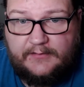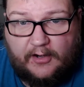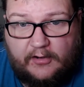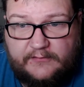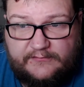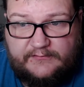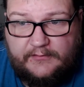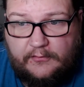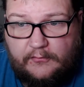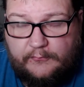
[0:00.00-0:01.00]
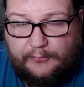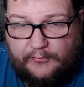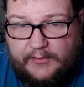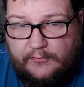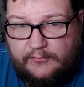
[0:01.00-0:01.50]
there are still
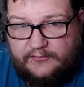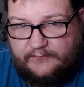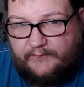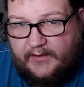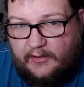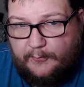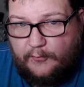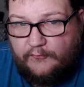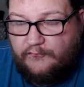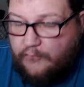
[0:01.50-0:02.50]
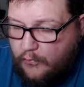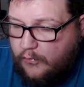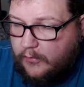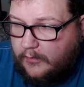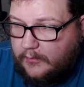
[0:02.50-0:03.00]
pre-orders available
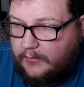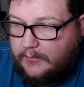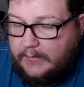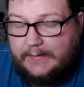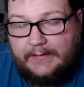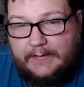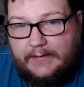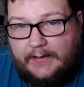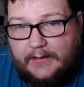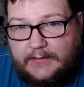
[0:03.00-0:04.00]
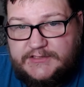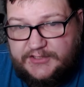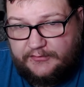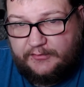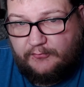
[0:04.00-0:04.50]
for uh,
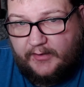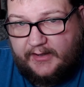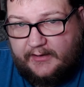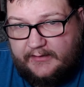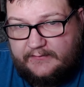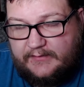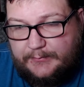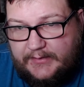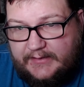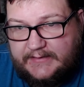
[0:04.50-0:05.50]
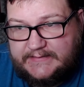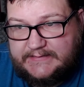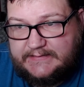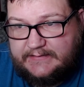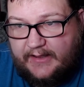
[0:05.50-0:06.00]
Chilling Reign
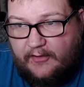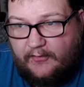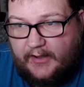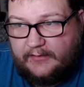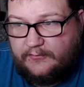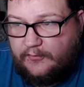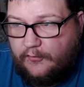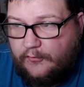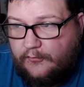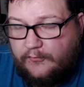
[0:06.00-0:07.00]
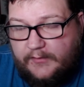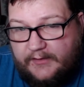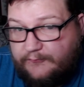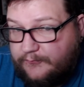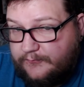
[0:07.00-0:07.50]
ETBs. Now, I don't know
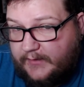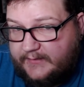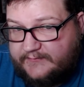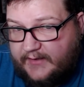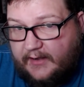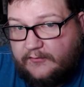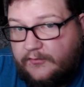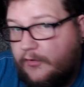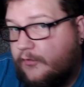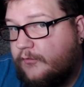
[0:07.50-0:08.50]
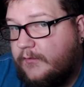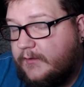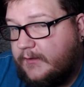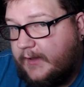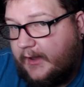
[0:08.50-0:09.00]
if, like I said, I don't know
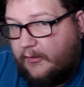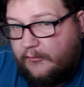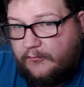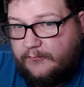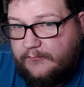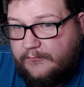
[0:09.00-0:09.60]
how